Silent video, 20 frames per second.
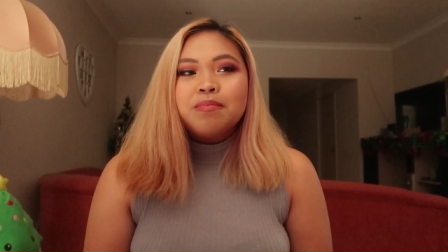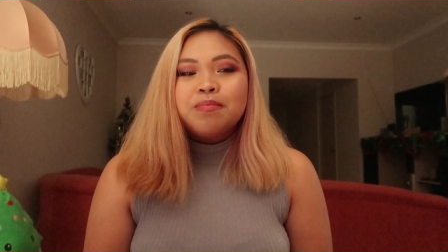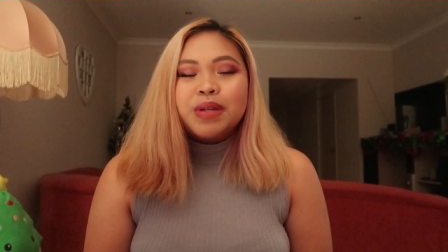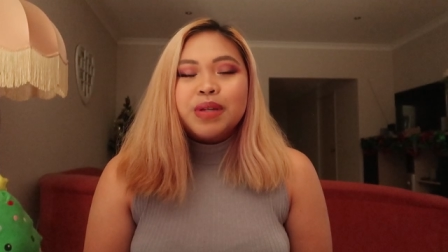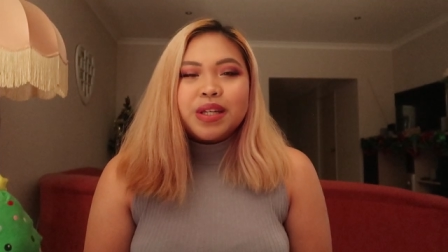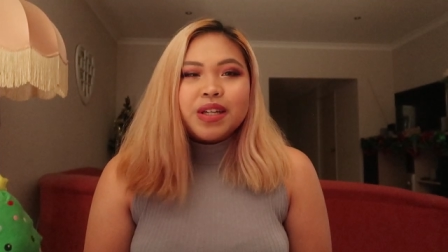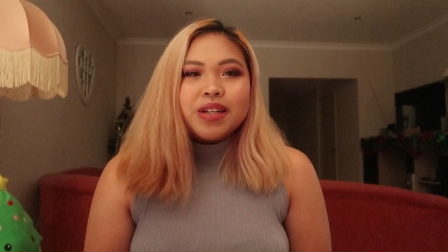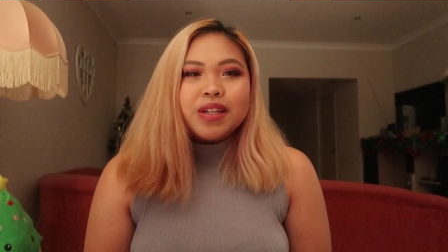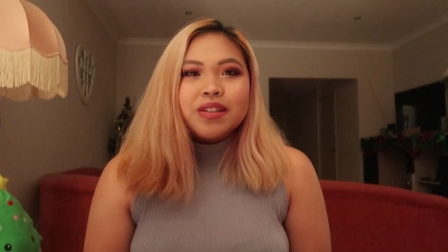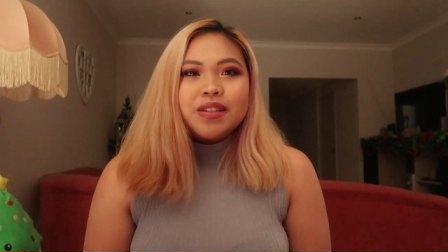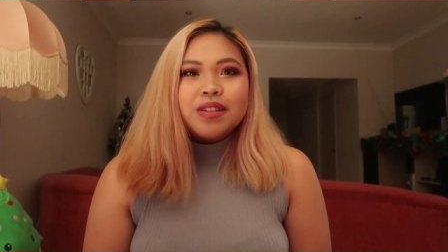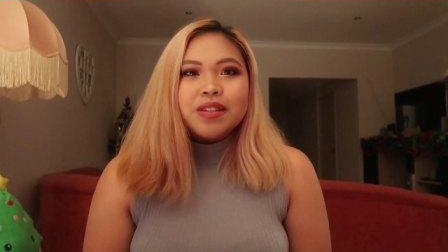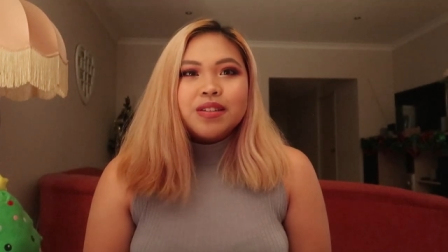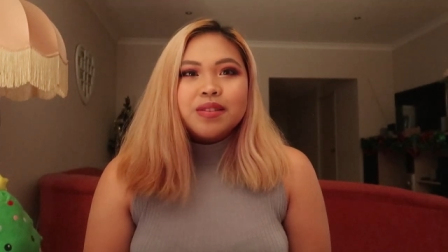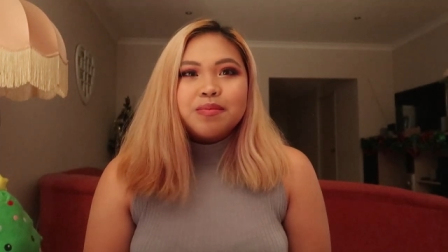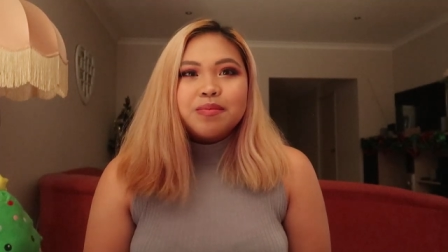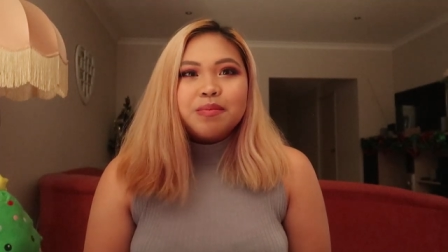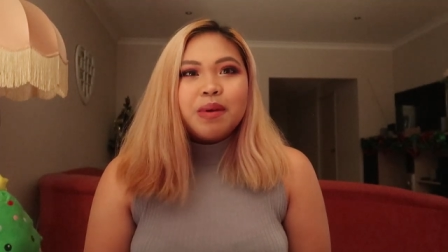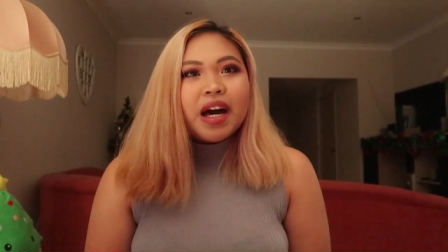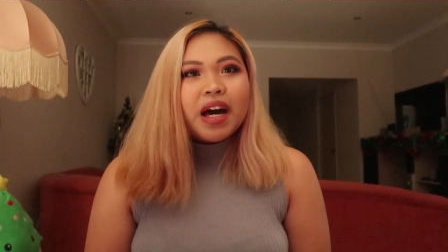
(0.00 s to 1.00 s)

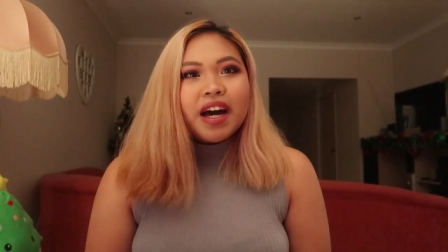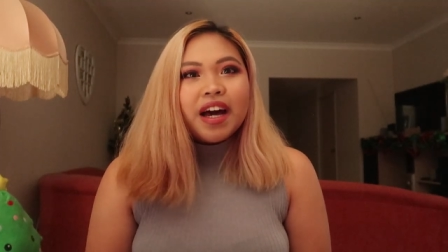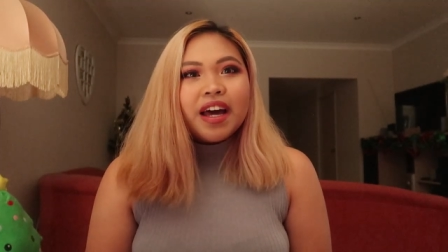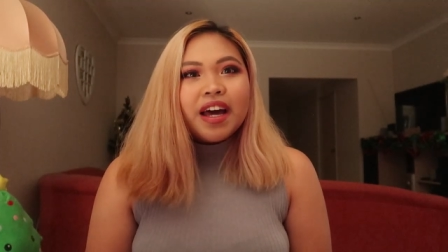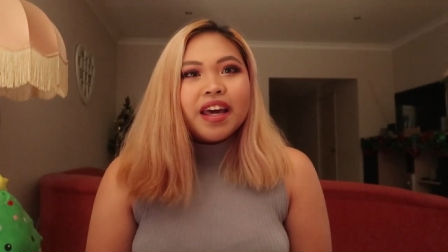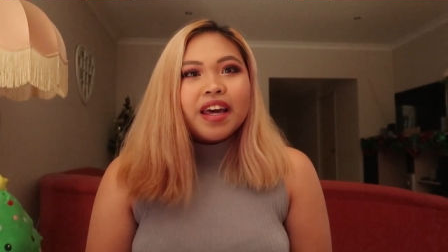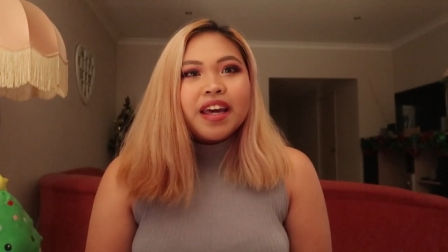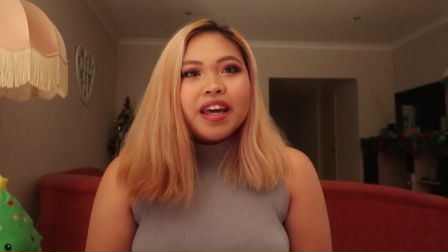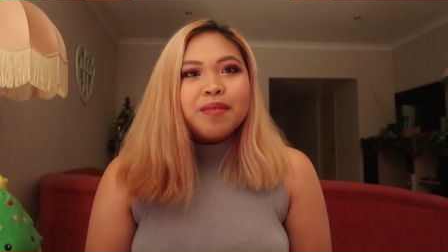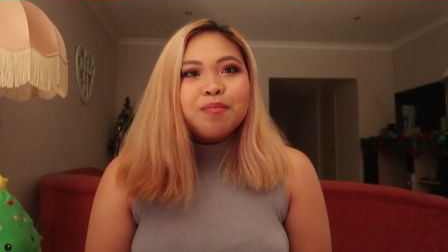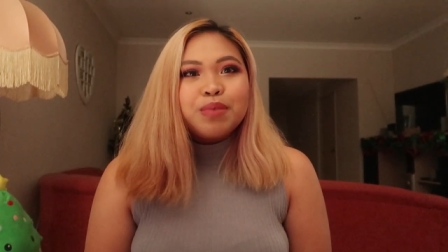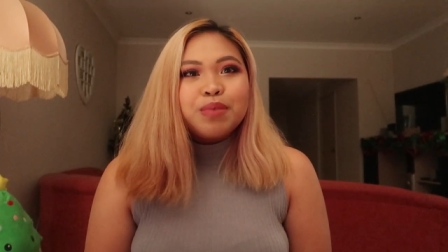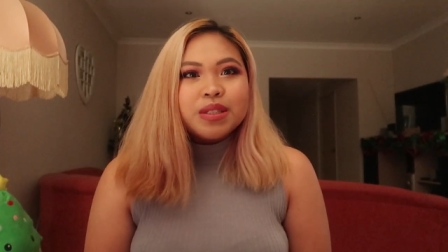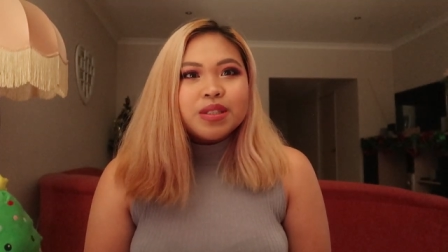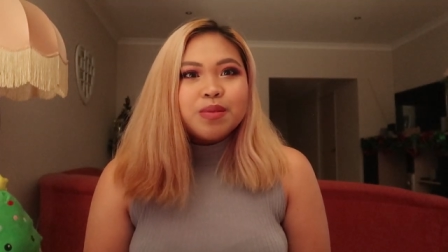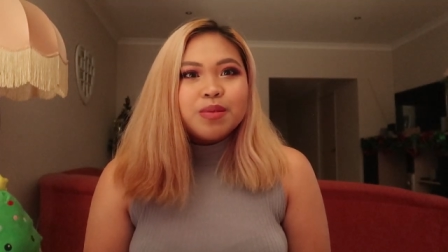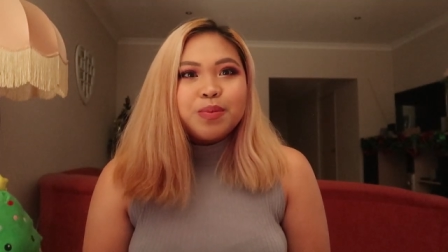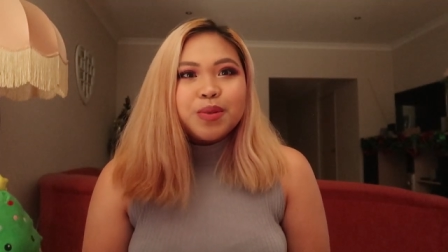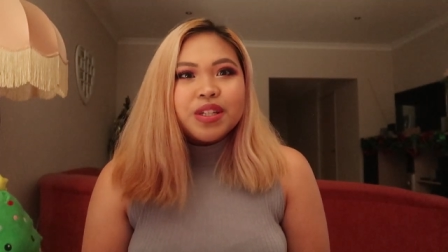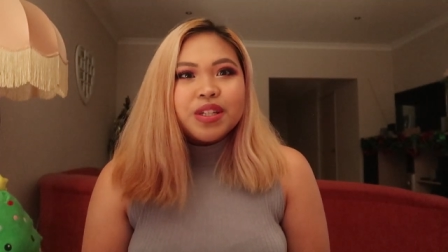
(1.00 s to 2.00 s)
because my
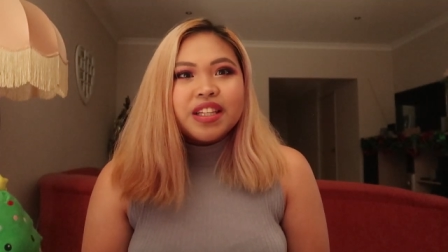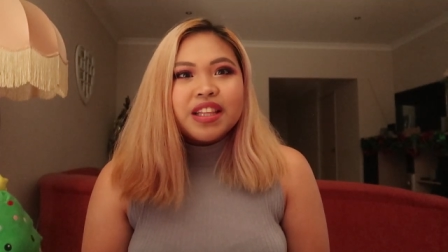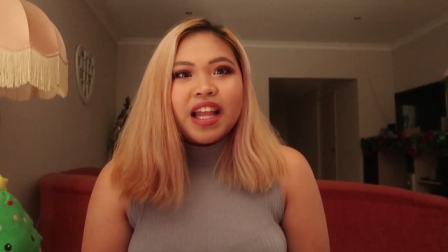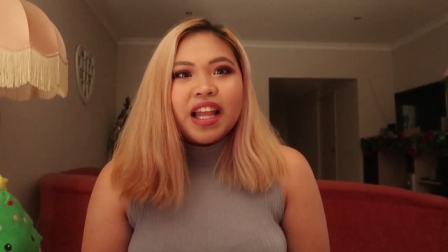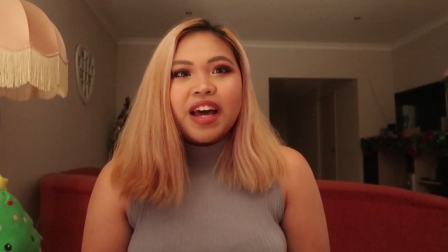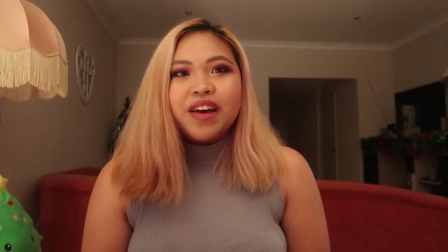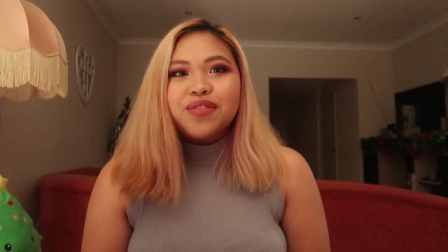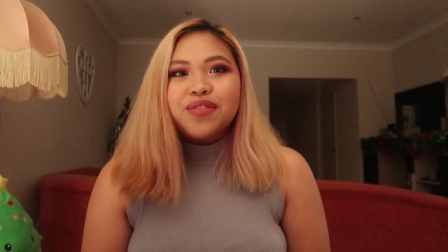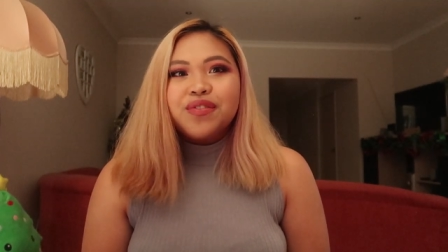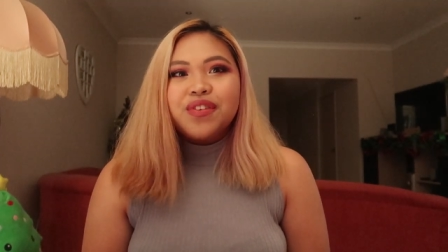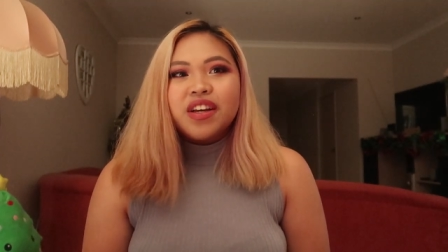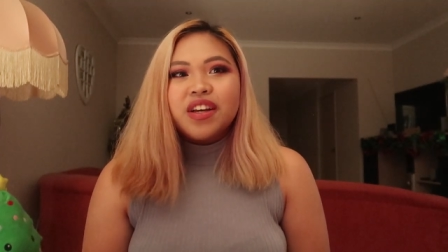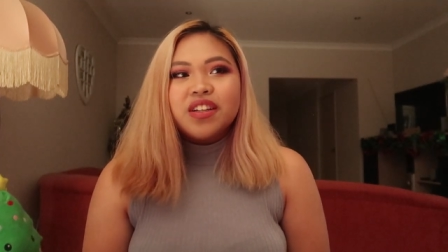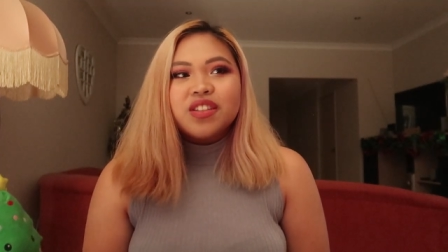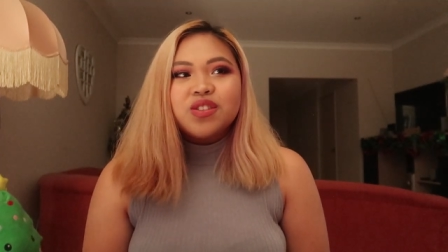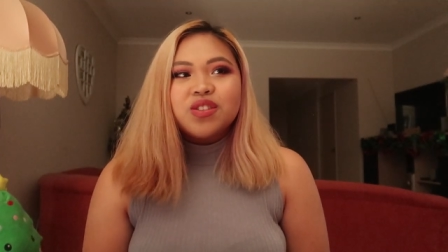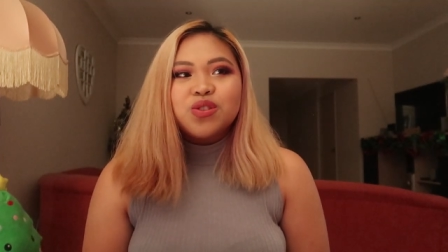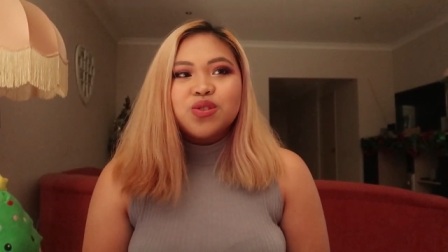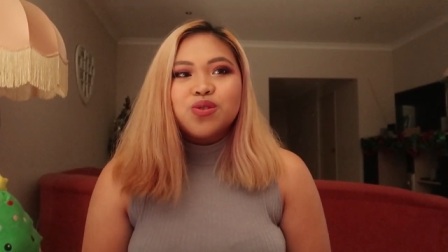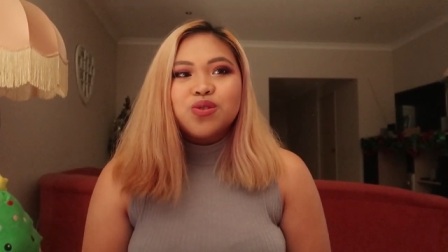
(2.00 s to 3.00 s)
principle in life
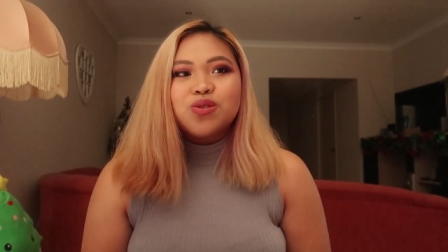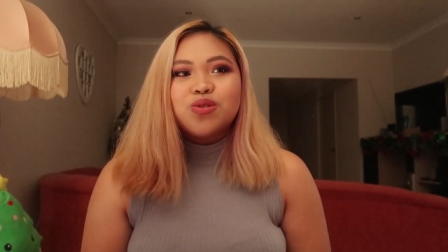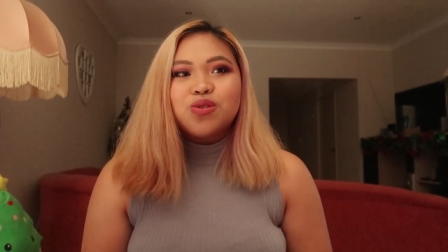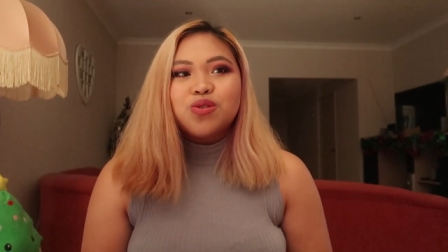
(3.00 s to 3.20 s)
is